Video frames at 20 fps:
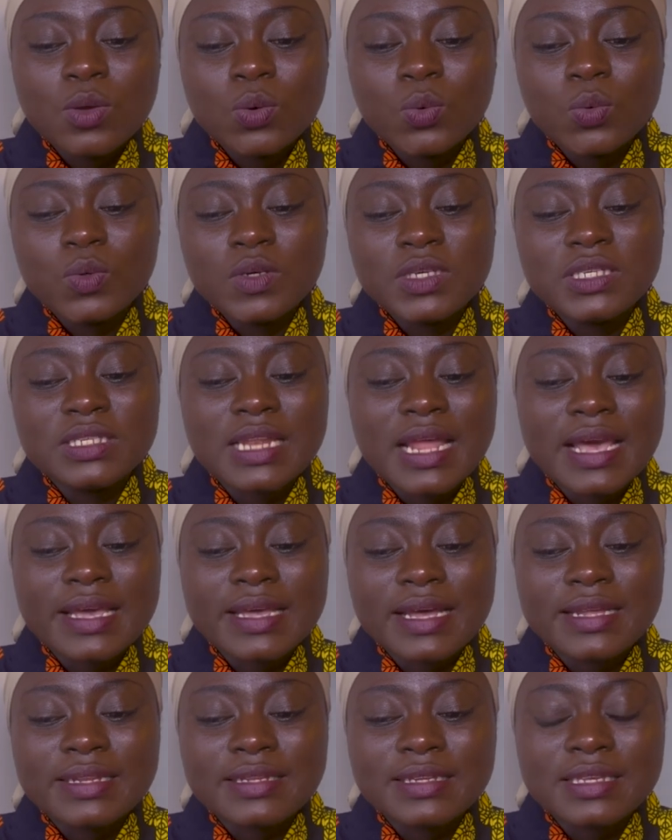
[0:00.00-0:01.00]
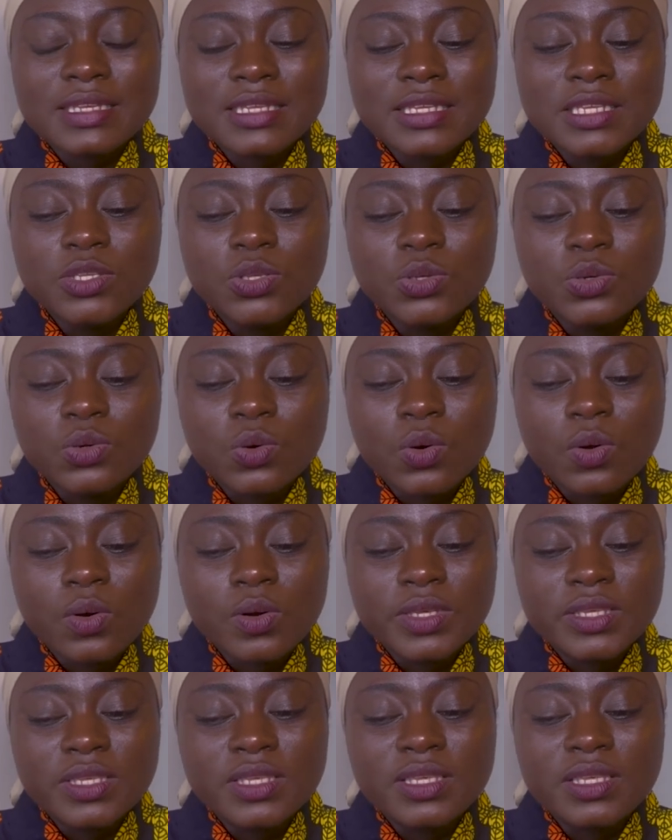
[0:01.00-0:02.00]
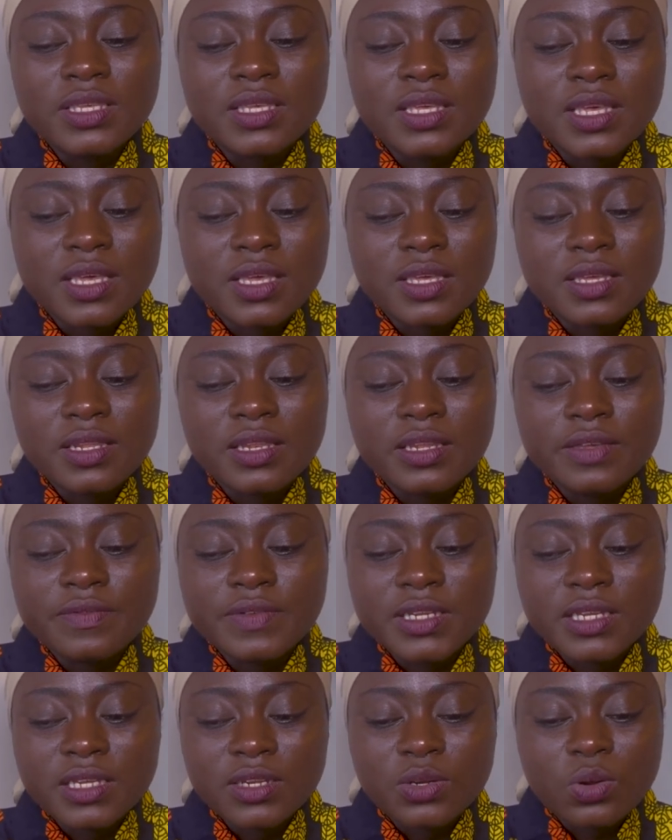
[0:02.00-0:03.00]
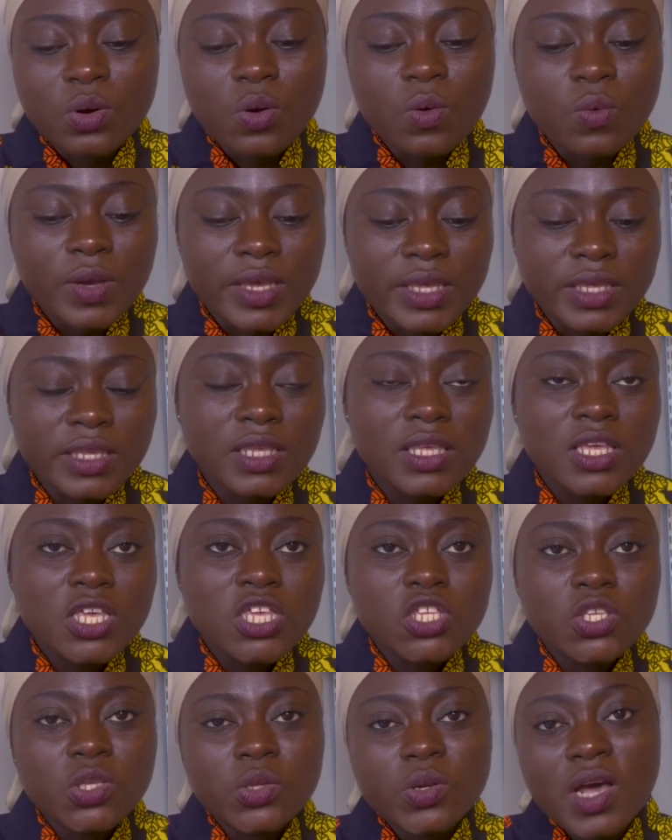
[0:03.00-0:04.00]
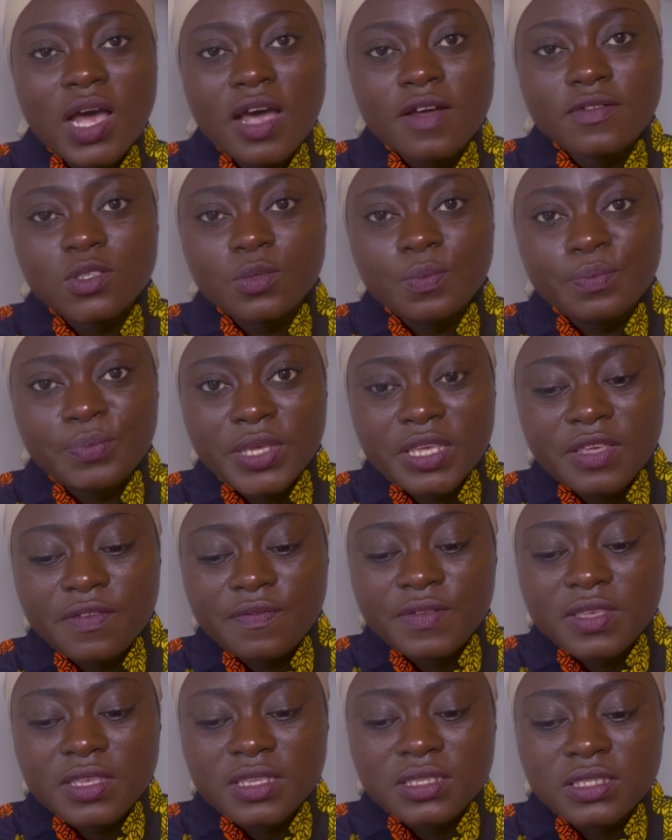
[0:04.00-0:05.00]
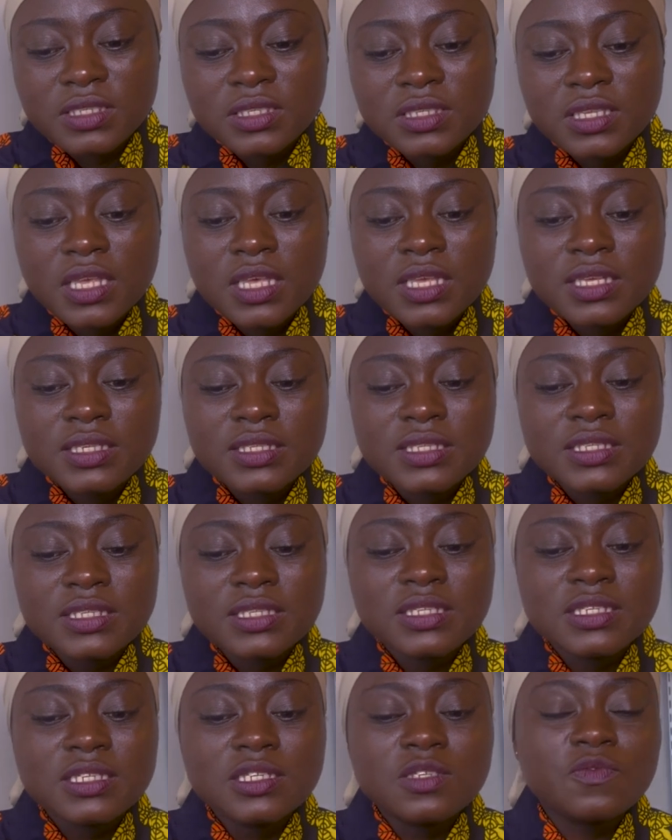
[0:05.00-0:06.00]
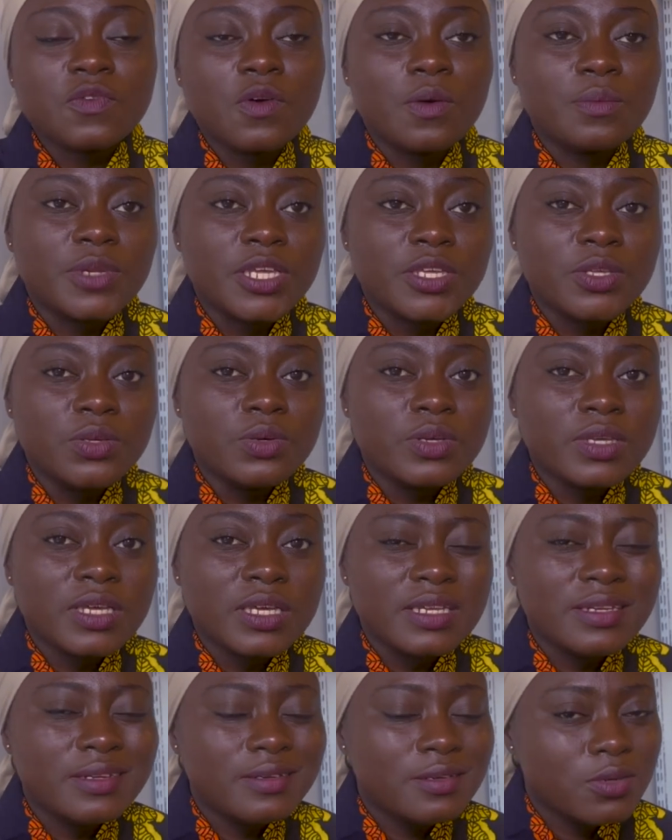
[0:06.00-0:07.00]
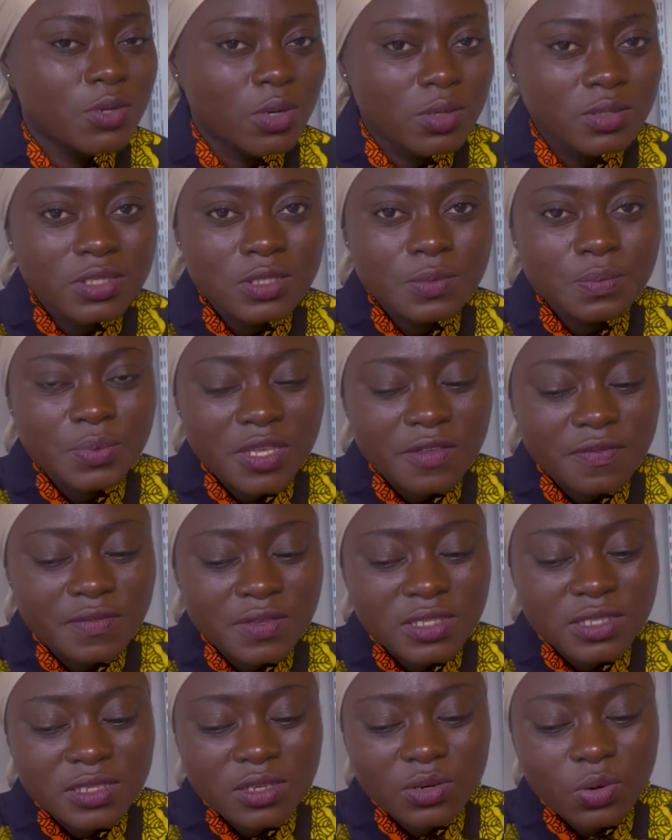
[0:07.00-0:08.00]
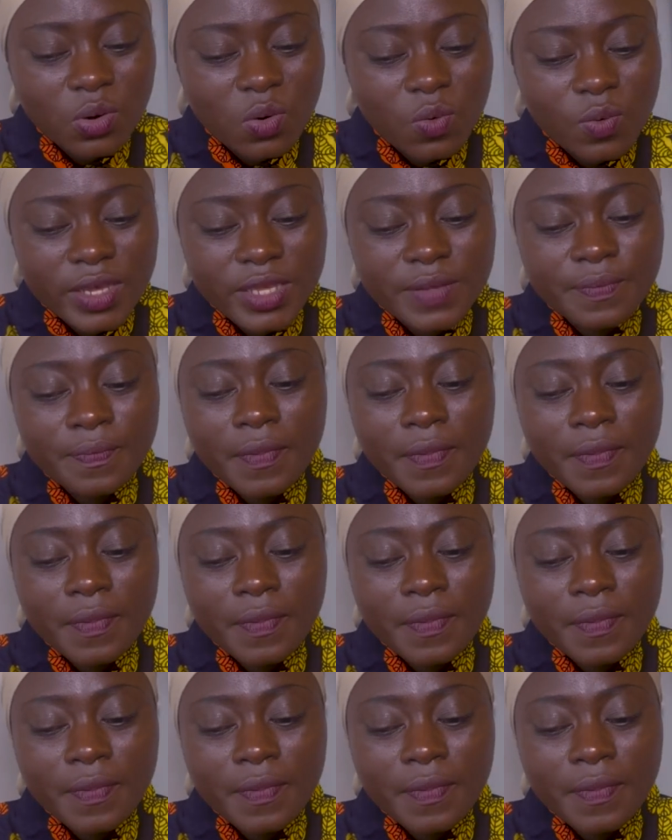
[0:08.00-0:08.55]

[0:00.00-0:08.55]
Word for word: who is like an E U or E E A living in Norway, you don't have to pay fees. Citizens from the U K don't pay fees in Norway.